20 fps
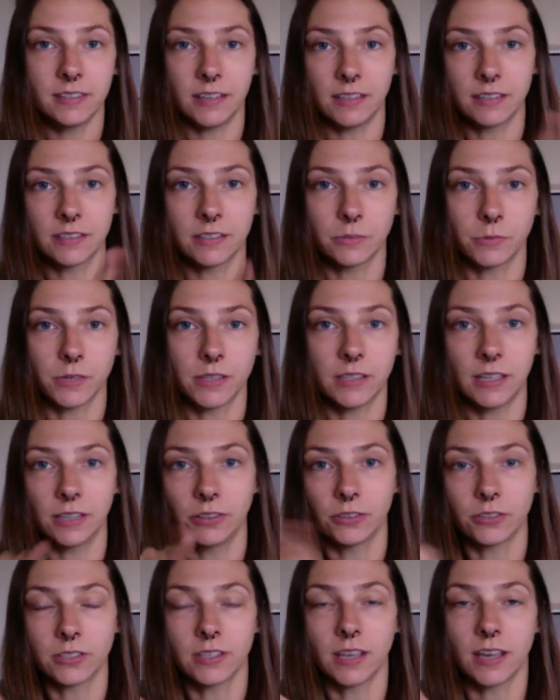It's the one that
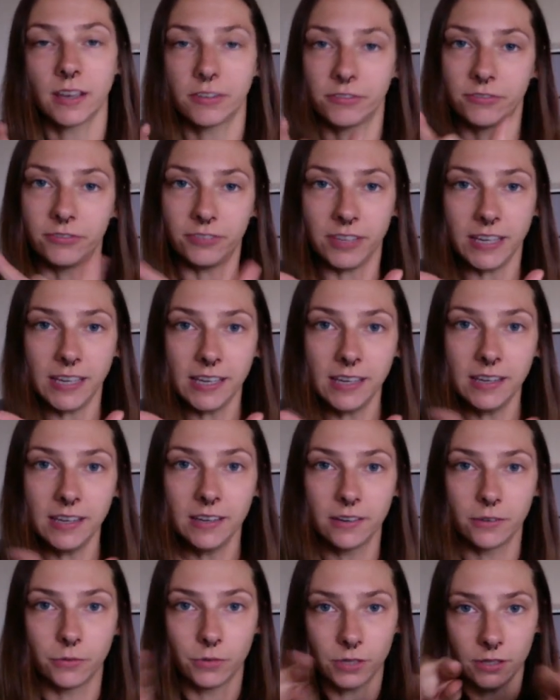looks like a V
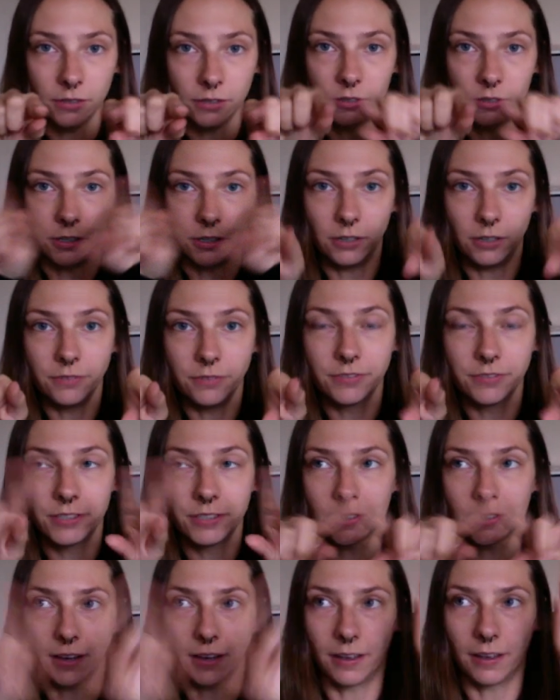with little
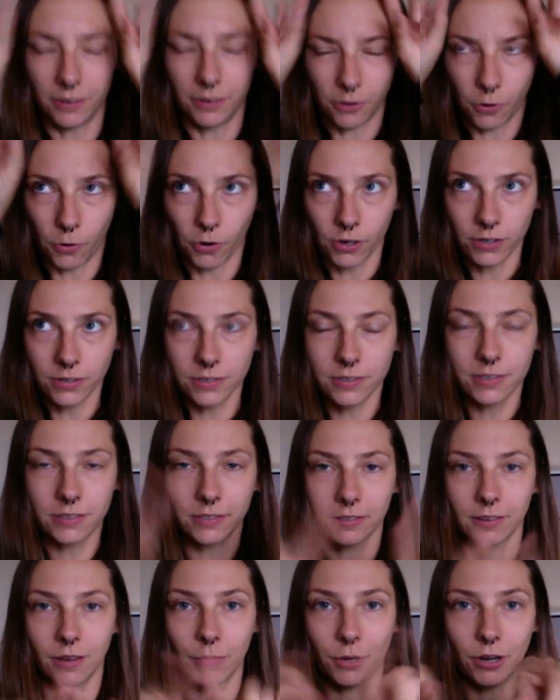hoofs, uh, horns
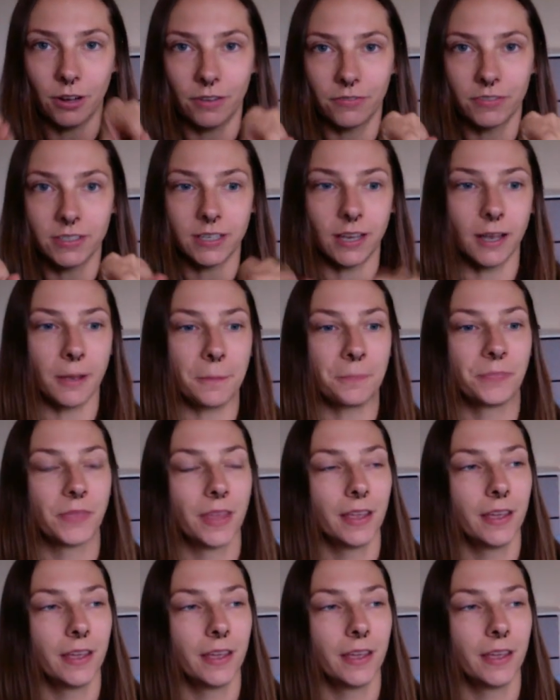coming off the top.